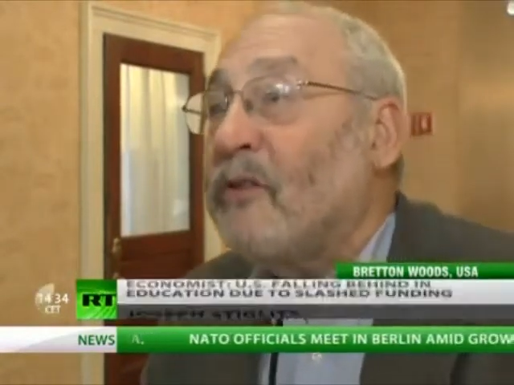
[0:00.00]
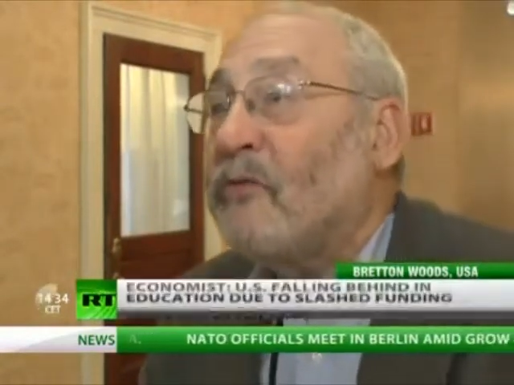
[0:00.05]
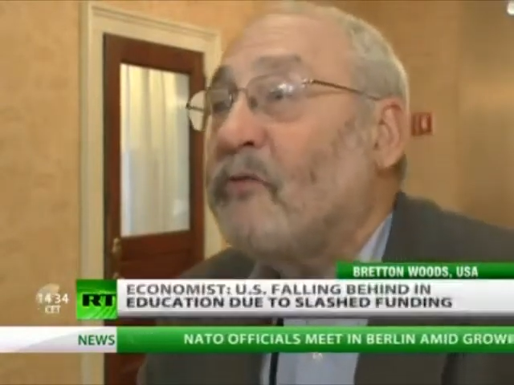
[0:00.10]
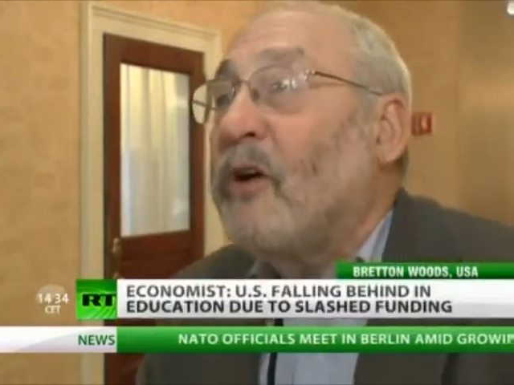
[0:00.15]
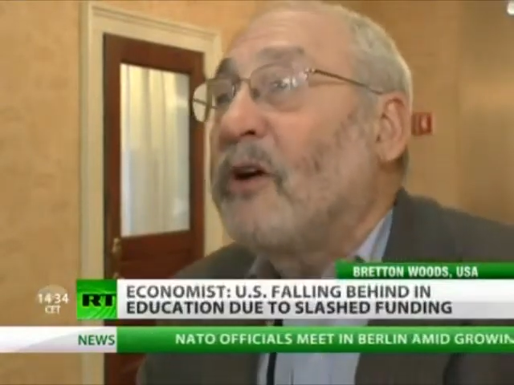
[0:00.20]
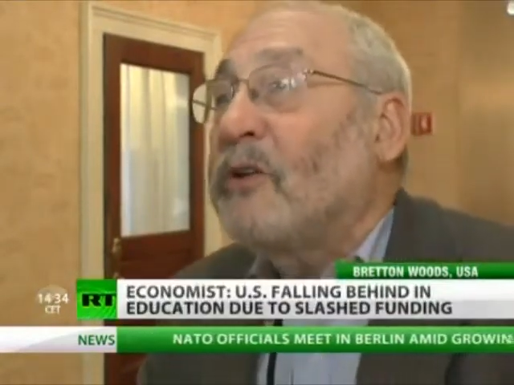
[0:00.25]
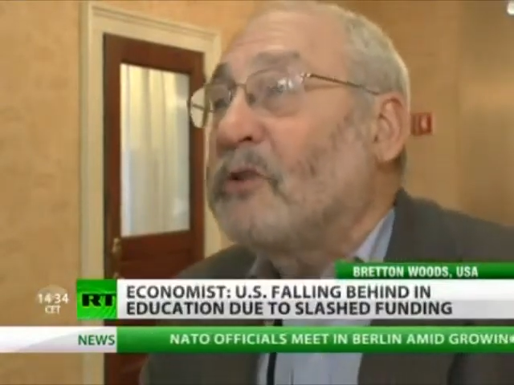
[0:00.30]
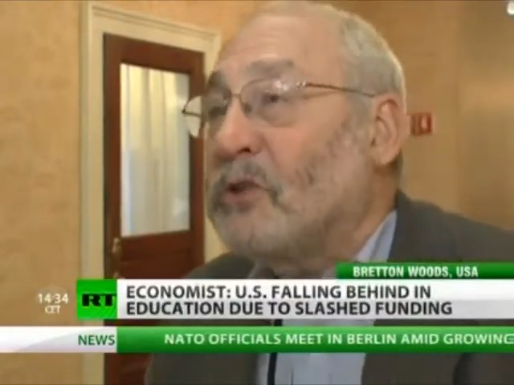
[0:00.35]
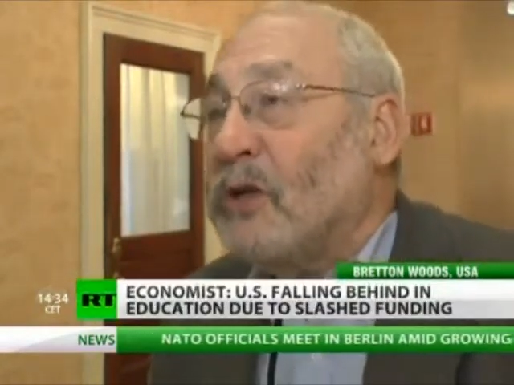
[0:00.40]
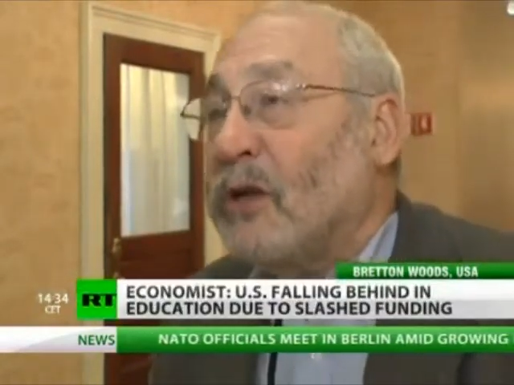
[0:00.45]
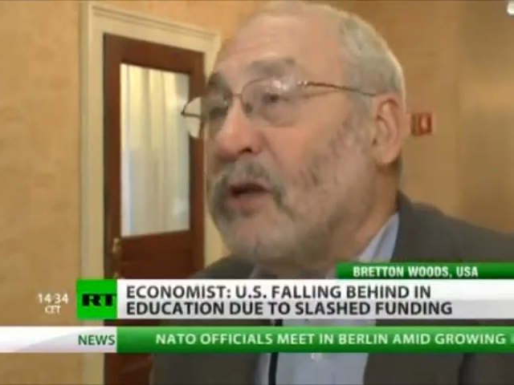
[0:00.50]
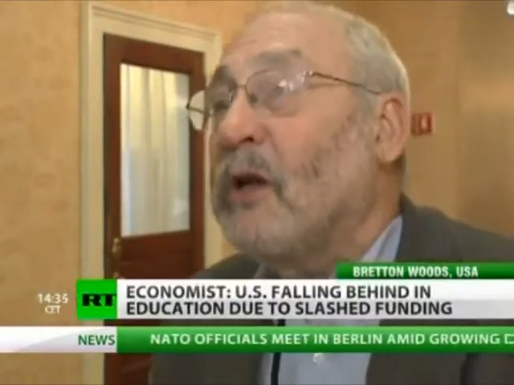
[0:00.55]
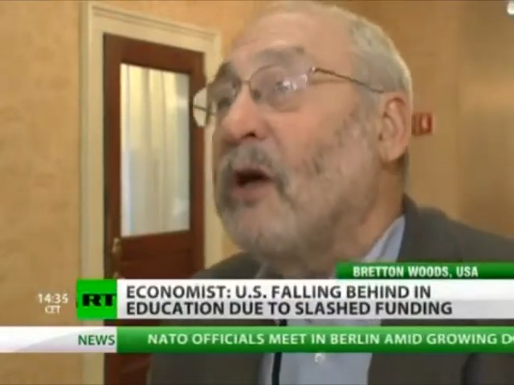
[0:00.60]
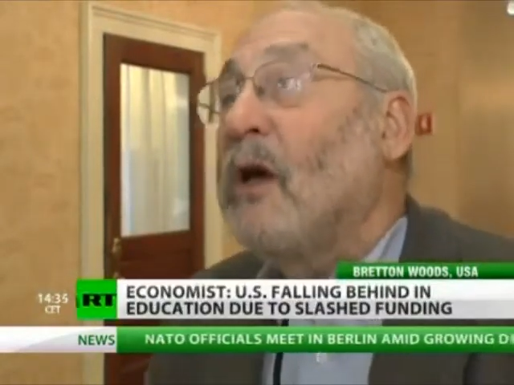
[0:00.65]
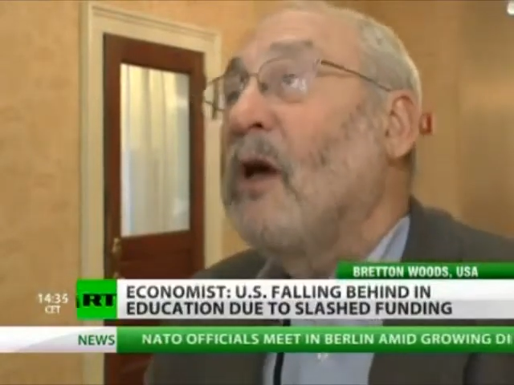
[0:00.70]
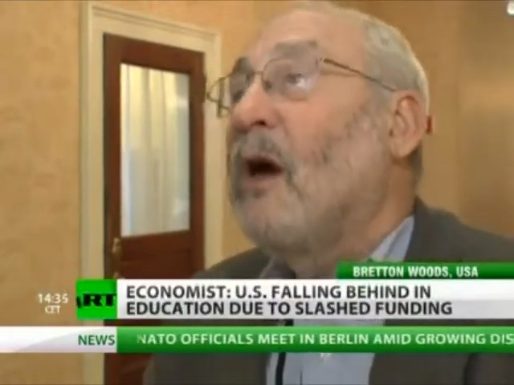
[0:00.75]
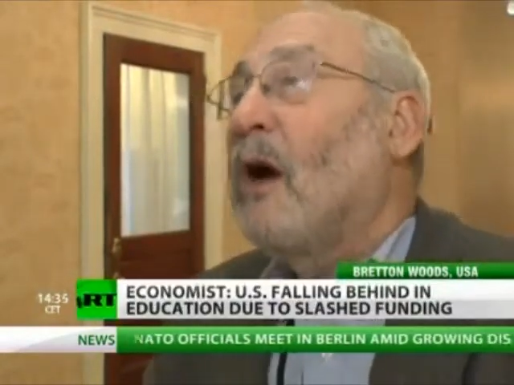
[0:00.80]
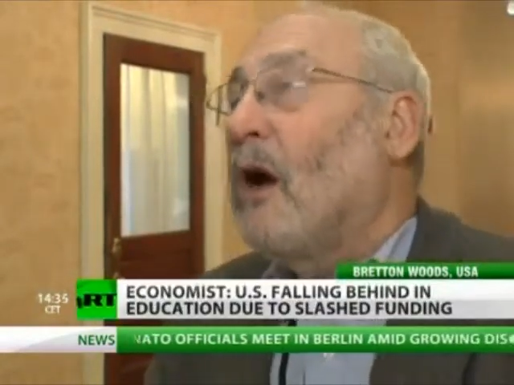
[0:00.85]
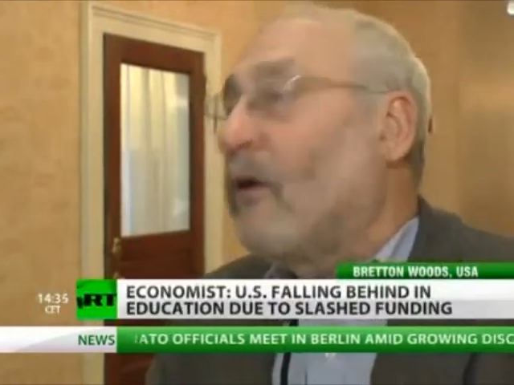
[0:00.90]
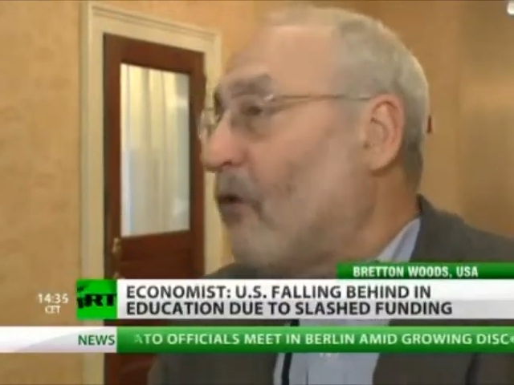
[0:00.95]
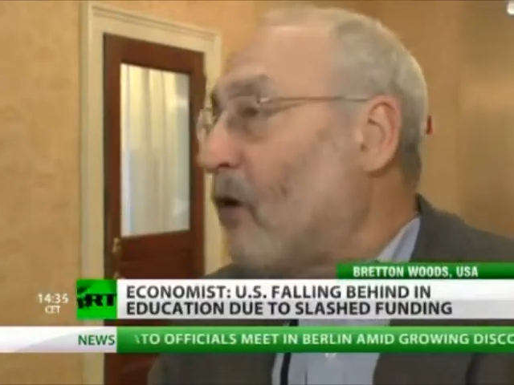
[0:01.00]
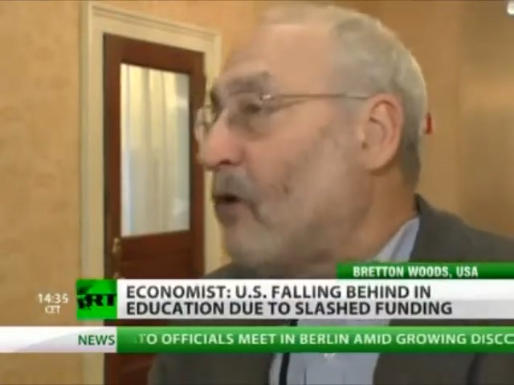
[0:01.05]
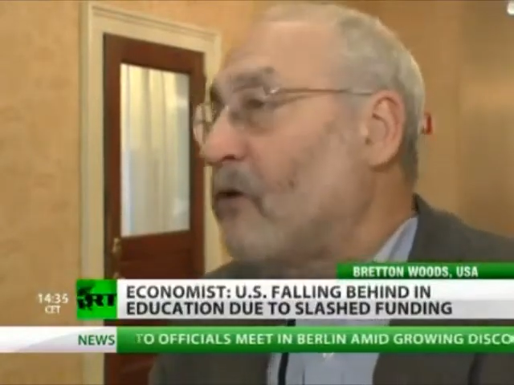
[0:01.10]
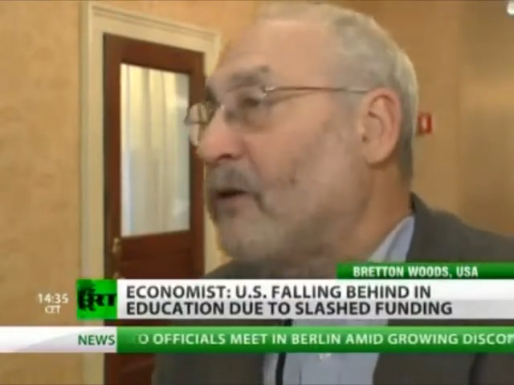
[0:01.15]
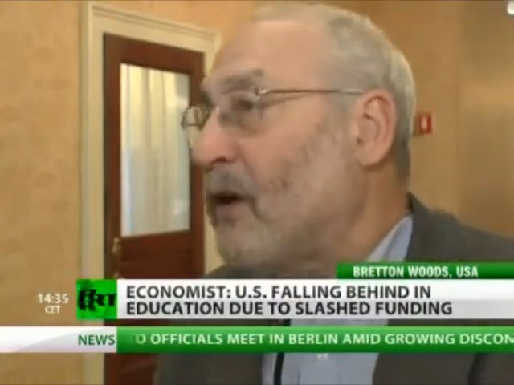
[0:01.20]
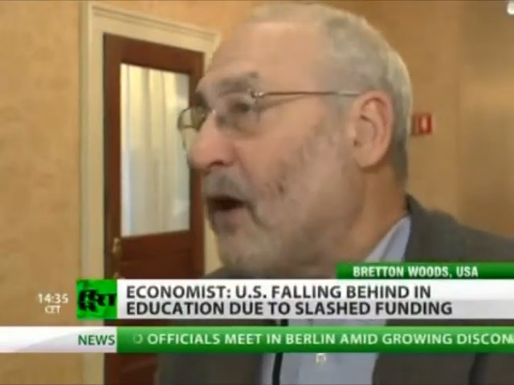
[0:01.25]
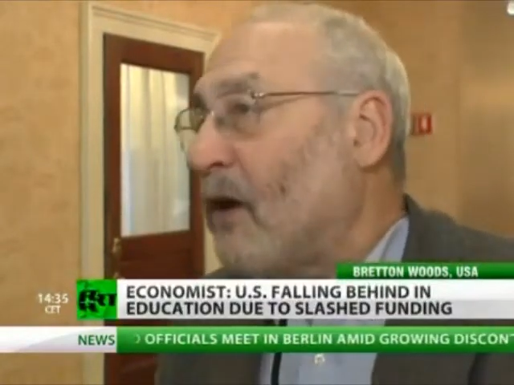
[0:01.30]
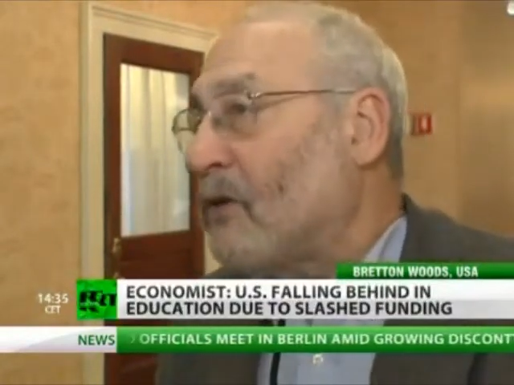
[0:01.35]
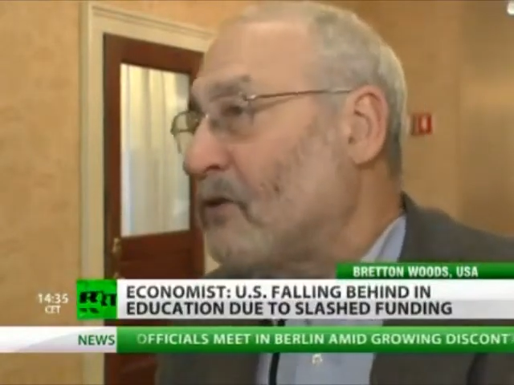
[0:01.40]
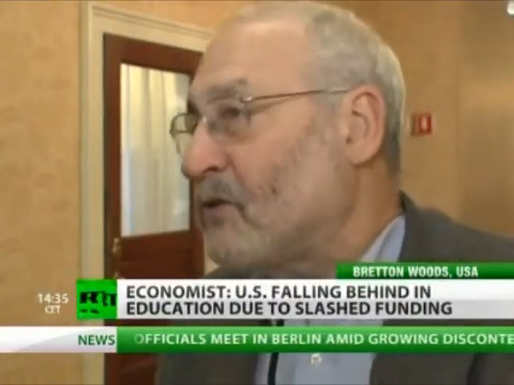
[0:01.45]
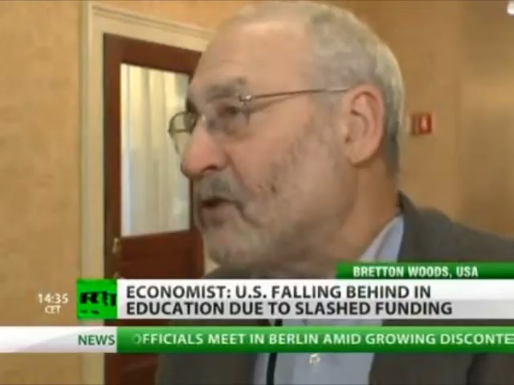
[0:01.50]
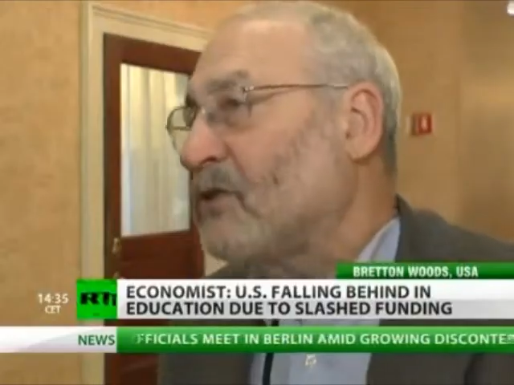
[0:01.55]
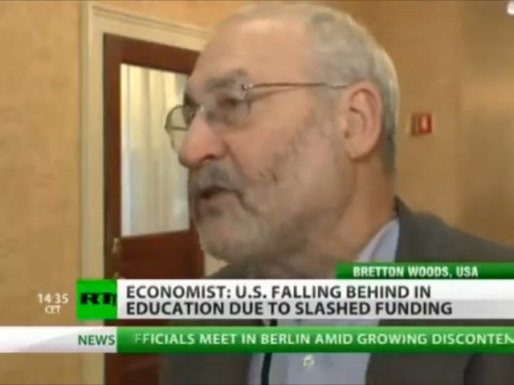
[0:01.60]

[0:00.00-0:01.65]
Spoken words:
the functioning of our entire